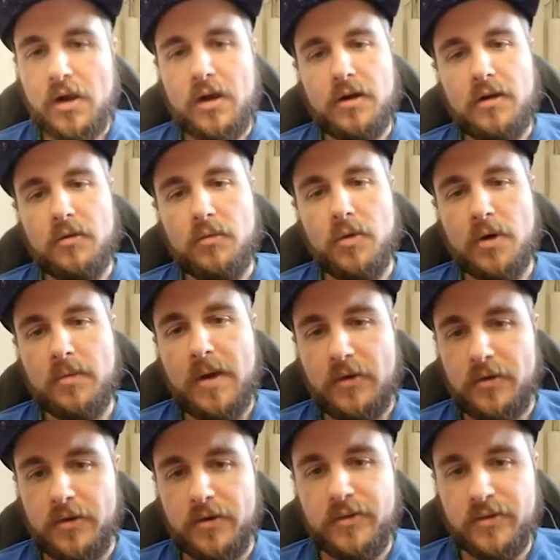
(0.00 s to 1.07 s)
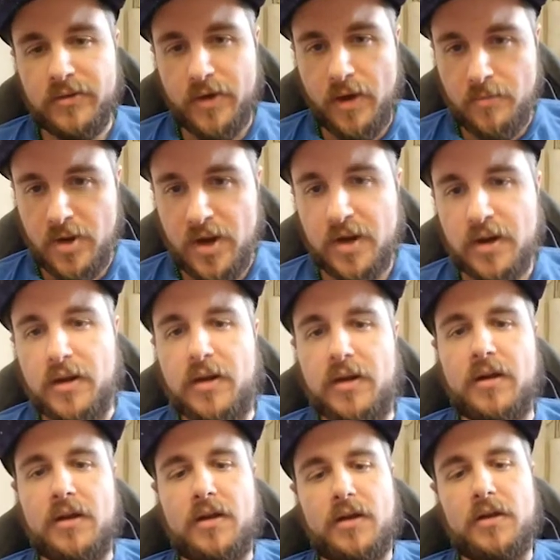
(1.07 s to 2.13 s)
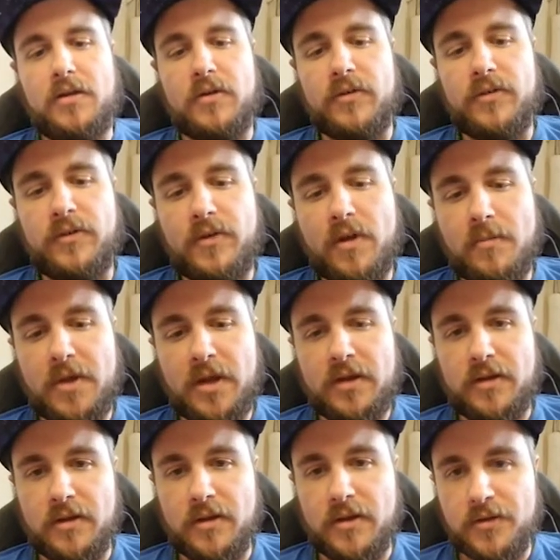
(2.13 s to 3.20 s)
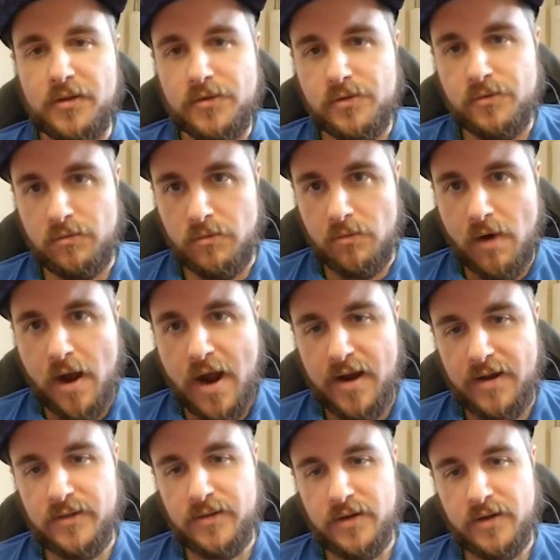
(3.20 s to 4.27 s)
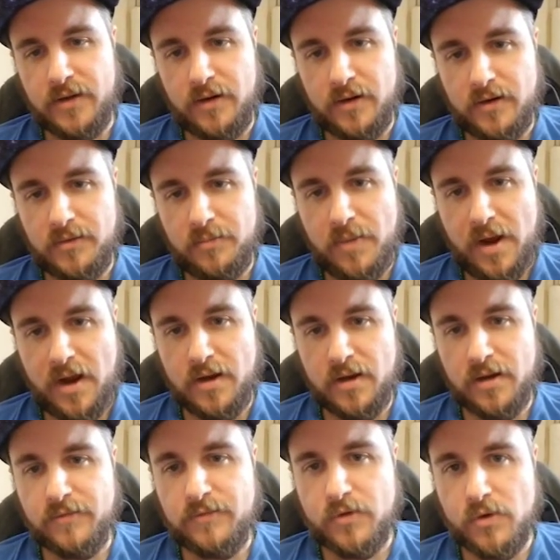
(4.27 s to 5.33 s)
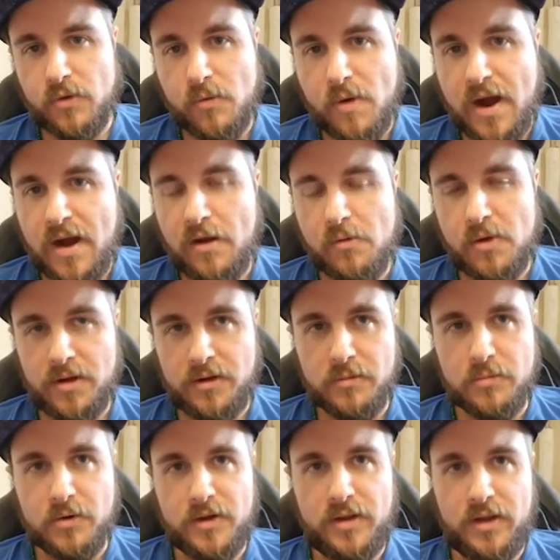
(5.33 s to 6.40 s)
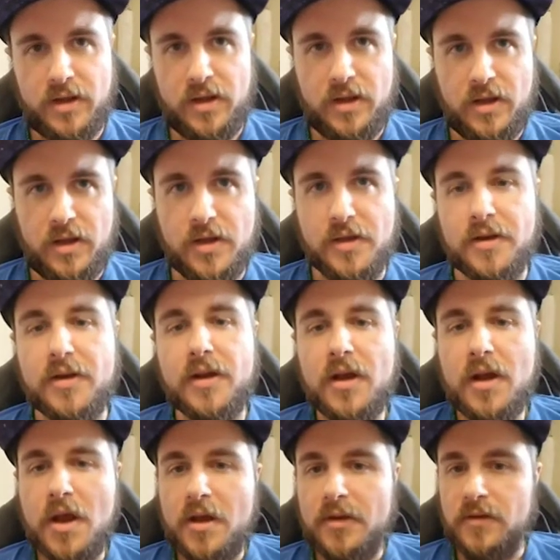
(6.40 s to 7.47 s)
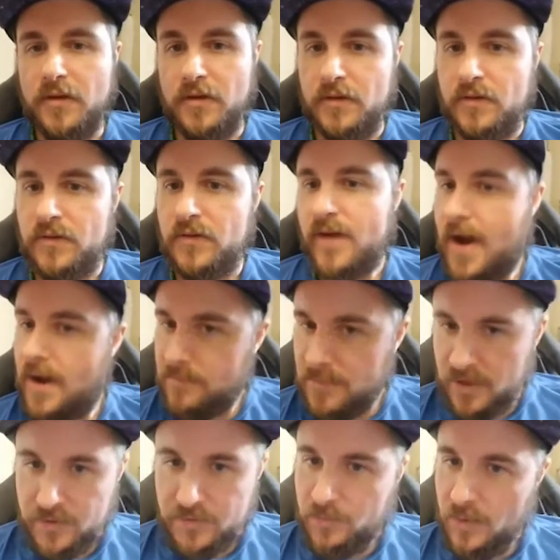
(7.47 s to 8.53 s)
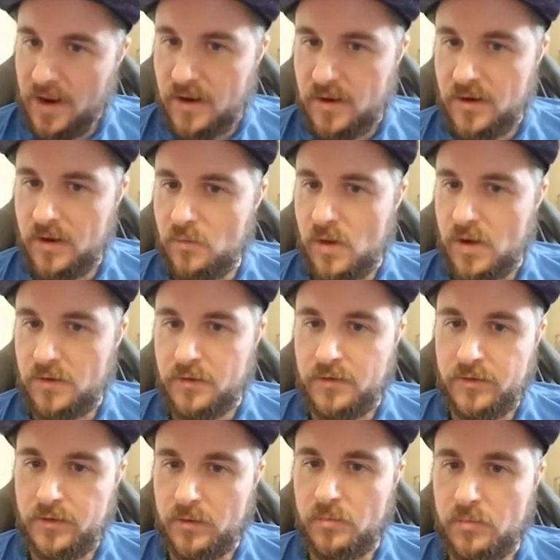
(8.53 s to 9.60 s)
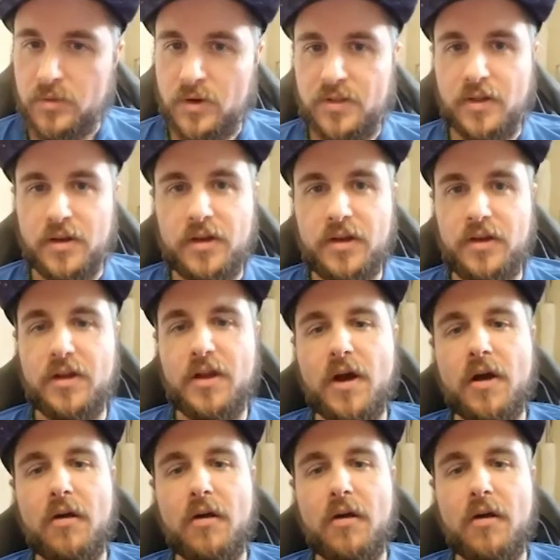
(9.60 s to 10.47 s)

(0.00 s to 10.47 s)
What about your stomach? Your stomach is rising and expanding for a while you're breathing in. Does it stop expanding while you're still breathing in though?